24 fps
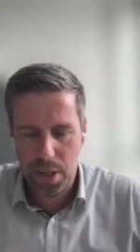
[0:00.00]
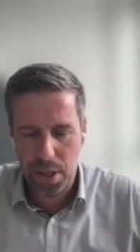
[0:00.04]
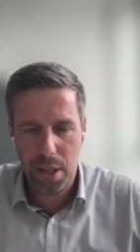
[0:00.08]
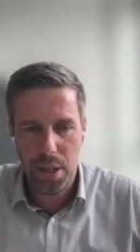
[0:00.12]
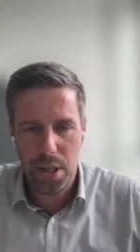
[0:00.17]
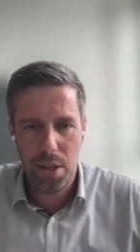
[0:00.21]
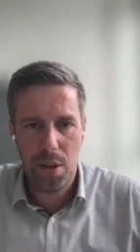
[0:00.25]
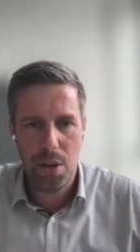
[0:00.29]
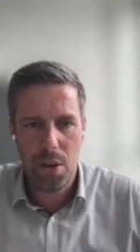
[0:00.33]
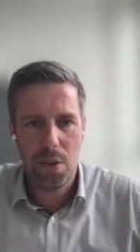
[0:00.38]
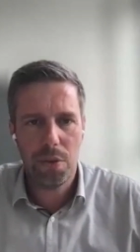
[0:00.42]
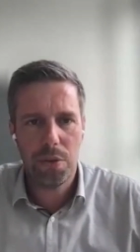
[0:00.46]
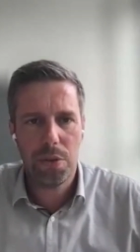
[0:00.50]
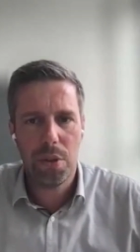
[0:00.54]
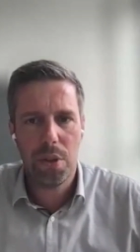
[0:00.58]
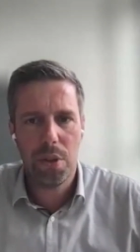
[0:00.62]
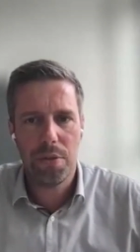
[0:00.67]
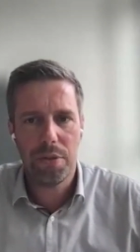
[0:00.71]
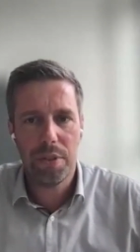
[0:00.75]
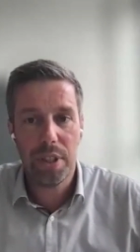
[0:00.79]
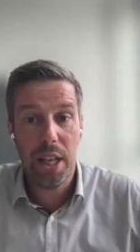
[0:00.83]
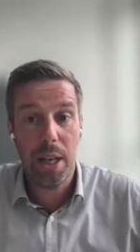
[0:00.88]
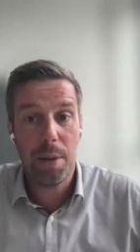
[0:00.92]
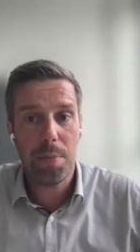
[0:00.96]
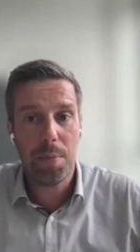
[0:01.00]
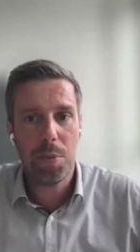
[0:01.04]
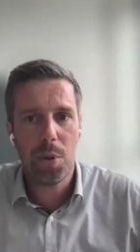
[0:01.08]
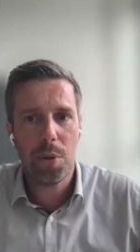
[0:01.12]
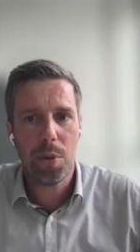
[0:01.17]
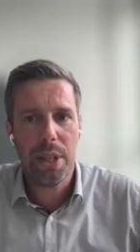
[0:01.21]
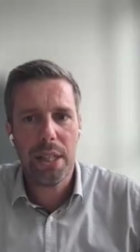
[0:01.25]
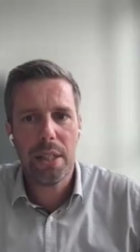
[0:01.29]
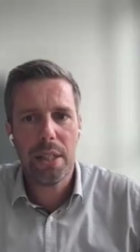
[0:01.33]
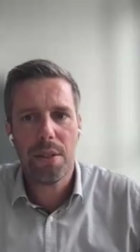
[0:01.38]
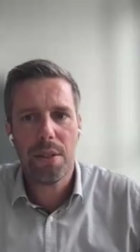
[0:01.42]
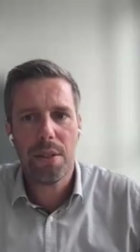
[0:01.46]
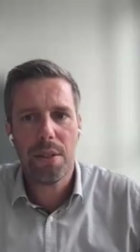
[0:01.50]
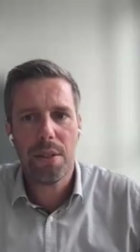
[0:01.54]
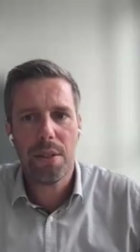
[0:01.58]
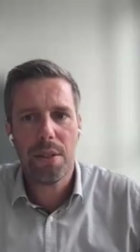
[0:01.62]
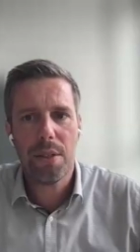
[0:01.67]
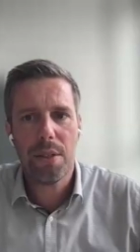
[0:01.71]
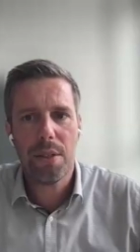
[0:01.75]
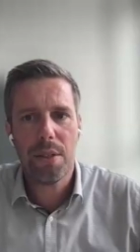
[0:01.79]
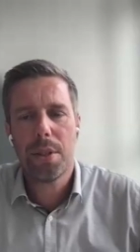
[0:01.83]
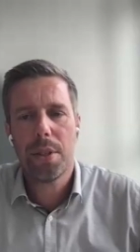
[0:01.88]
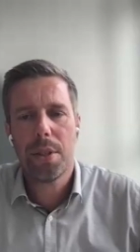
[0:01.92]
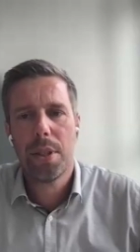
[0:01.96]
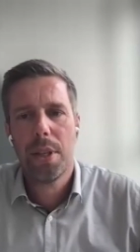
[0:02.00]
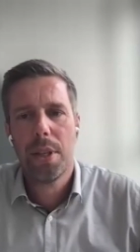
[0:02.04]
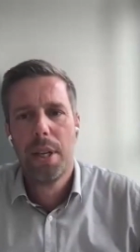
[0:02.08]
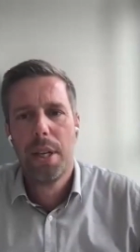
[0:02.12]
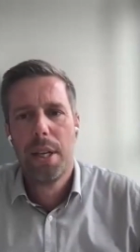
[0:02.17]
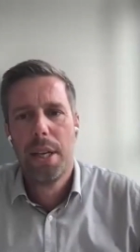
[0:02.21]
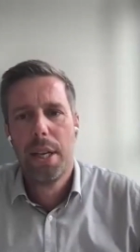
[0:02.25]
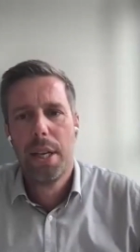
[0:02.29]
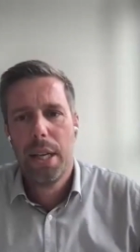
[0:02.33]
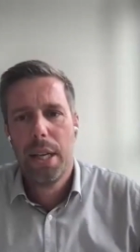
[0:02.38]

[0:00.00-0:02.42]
of type 2X fibers